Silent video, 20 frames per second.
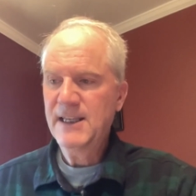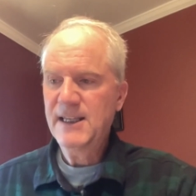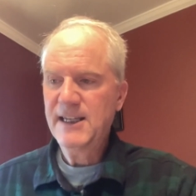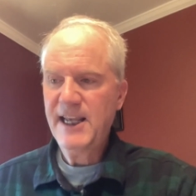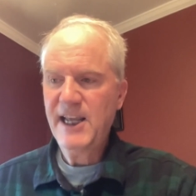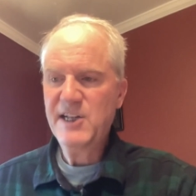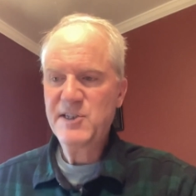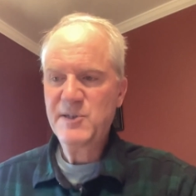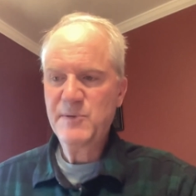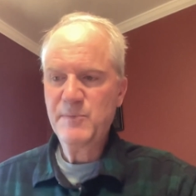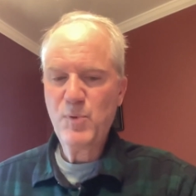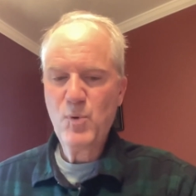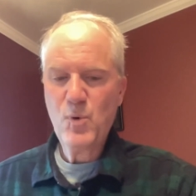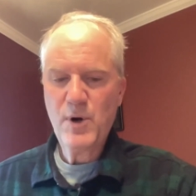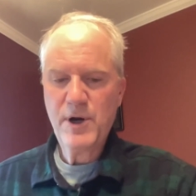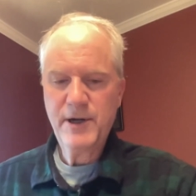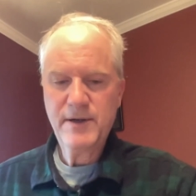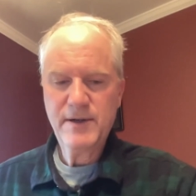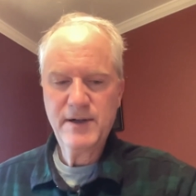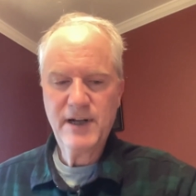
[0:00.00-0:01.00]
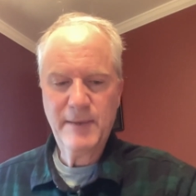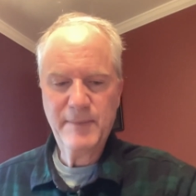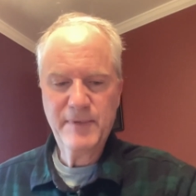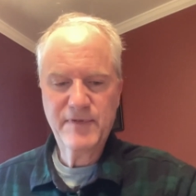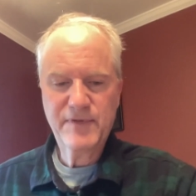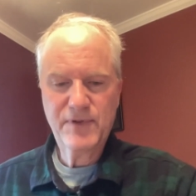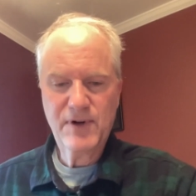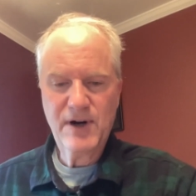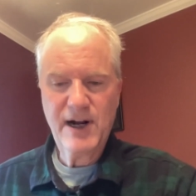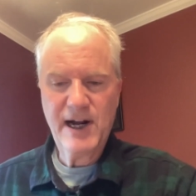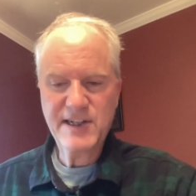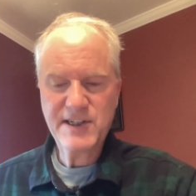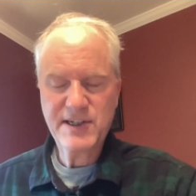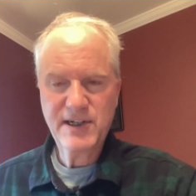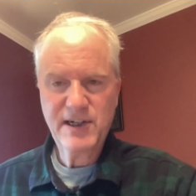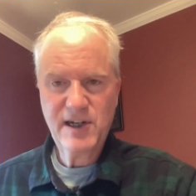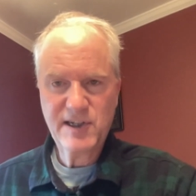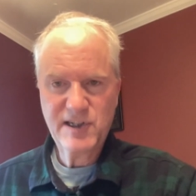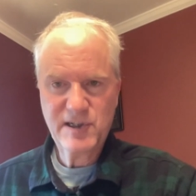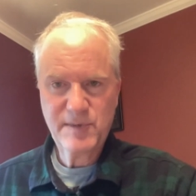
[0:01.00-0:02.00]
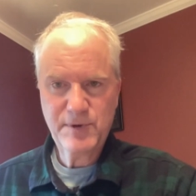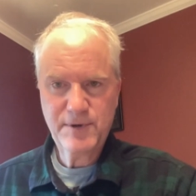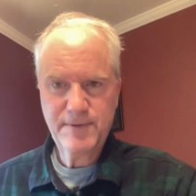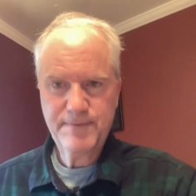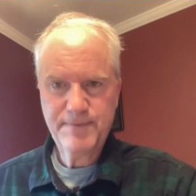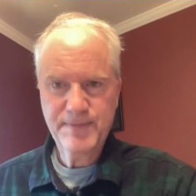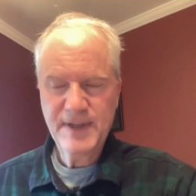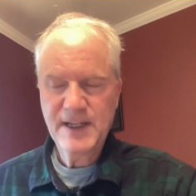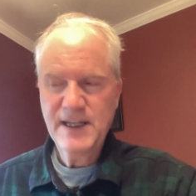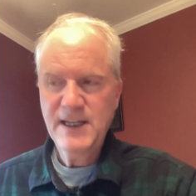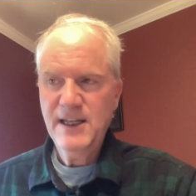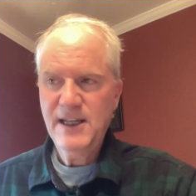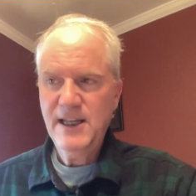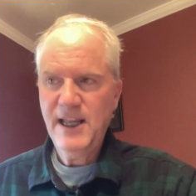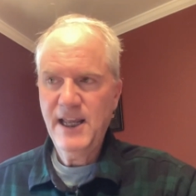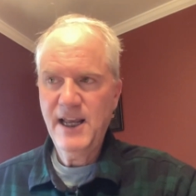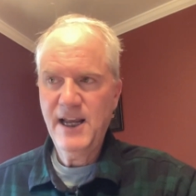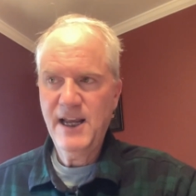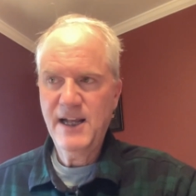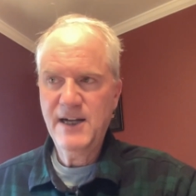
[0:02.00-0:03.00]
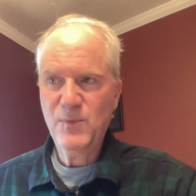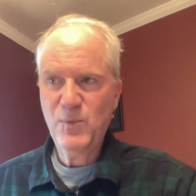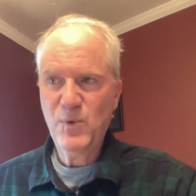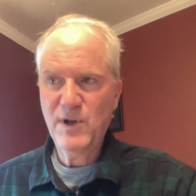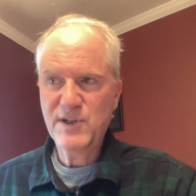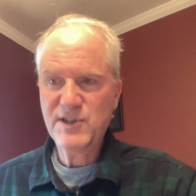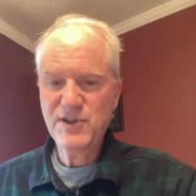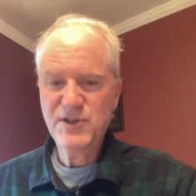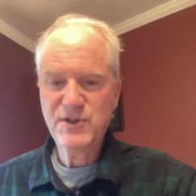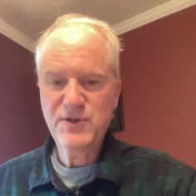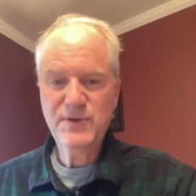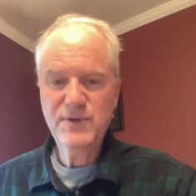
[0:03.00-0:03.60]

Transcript: Case in point, I'm a Verizon customer. And it wasn't too